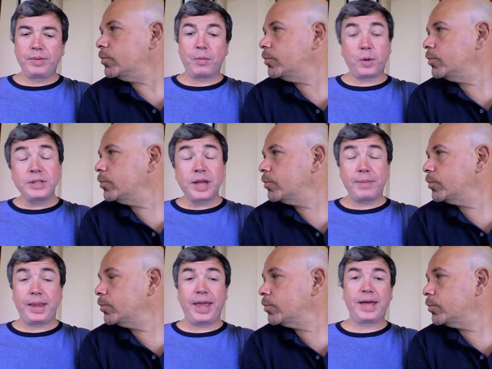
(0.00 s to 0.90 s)
Speaker 1: at one
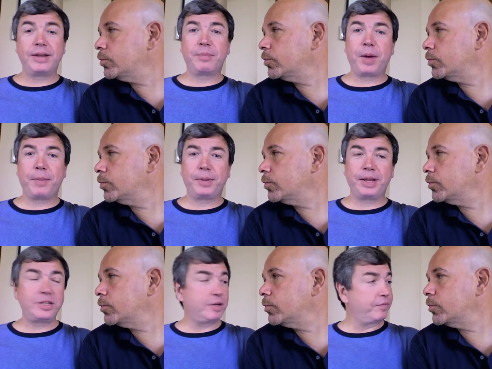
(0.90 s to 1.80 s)
time it had a
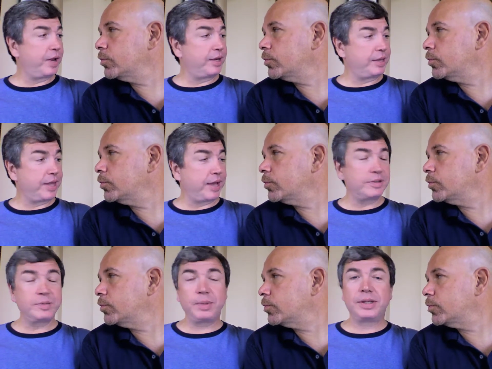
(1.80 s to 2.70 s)
population of
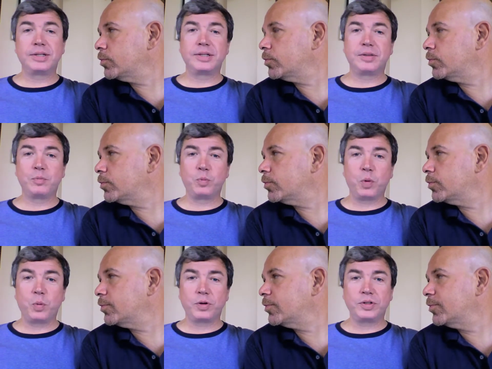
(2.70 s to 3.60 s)
90,000 because of
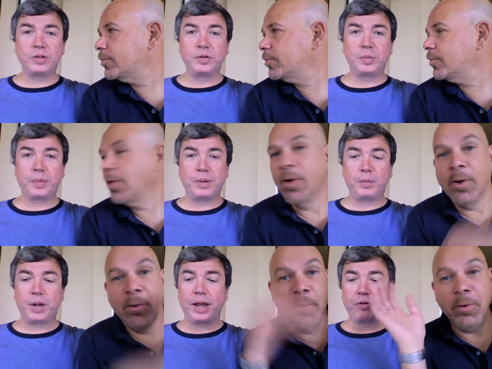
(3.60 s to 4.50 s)
World War II. But
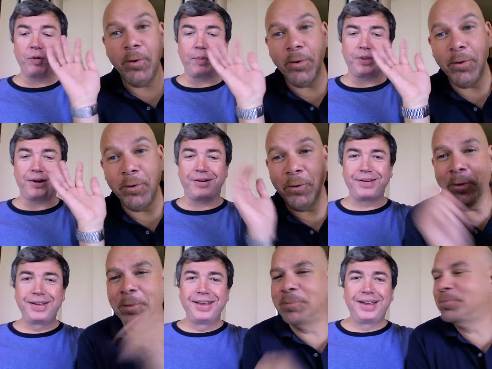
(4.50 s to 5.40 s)
when I grew
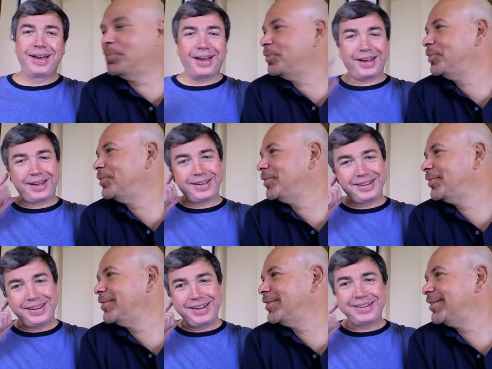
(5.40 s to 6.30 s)
up
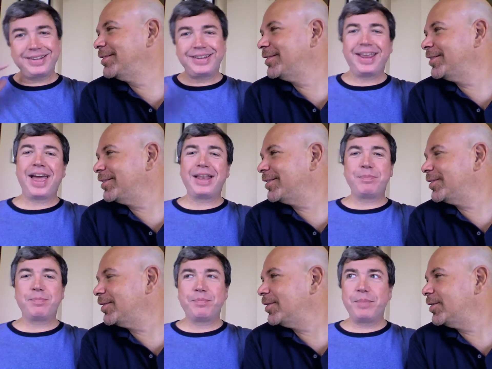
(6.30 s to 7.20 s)
there, it had
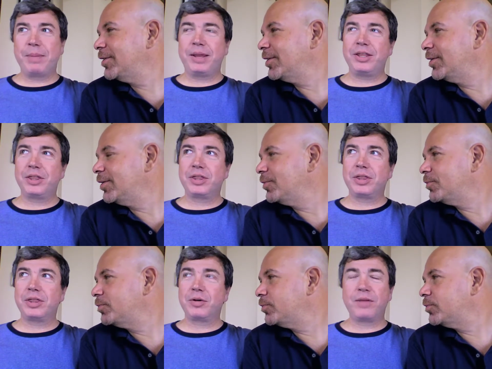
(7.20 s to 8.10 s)
maybe
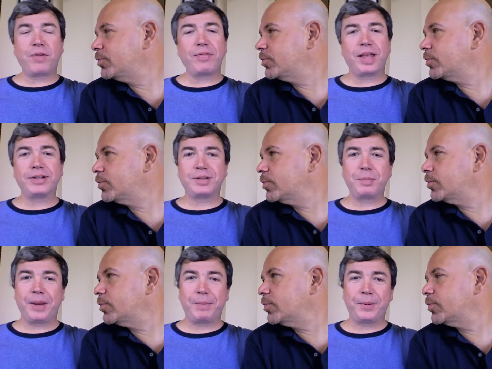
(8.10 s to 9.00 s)
35,000
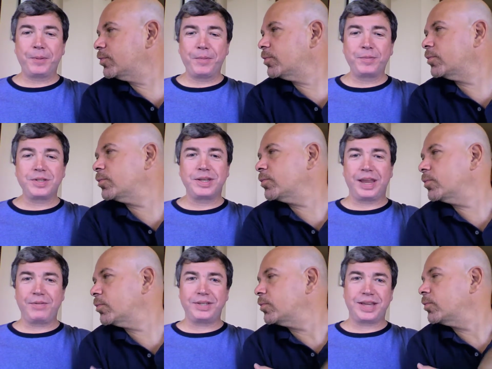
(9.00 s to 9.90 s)
people. It was a
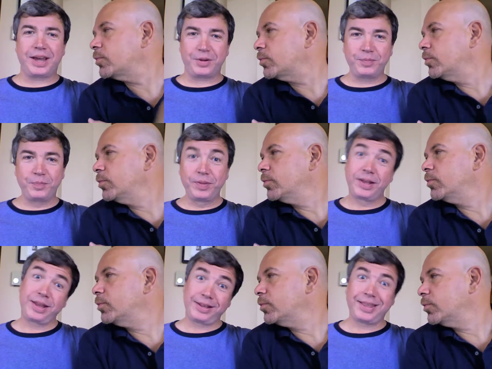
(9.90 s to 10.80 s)
Navy town.
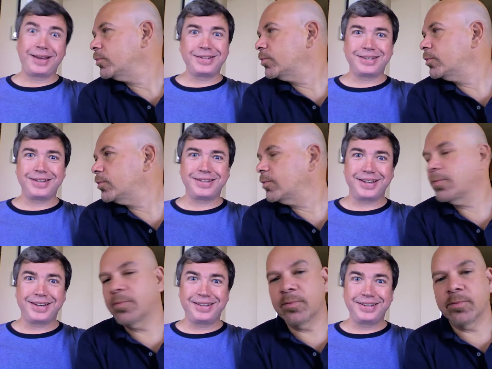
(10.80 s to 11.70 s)
Like, that isn't a
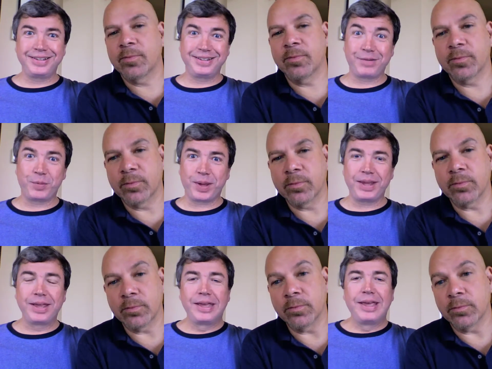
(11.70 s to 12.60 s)
dead
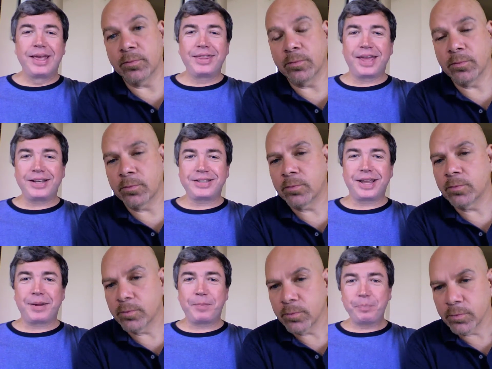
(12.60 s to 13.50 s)
giveaway. Mm-hmm.
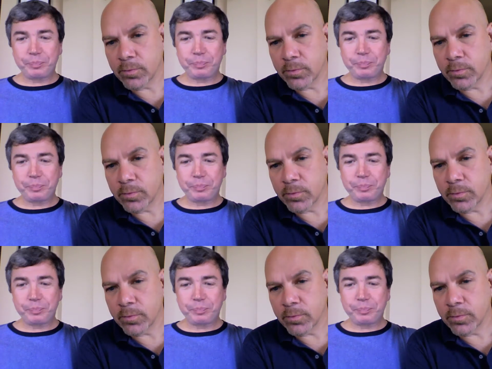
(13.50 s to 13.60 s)
That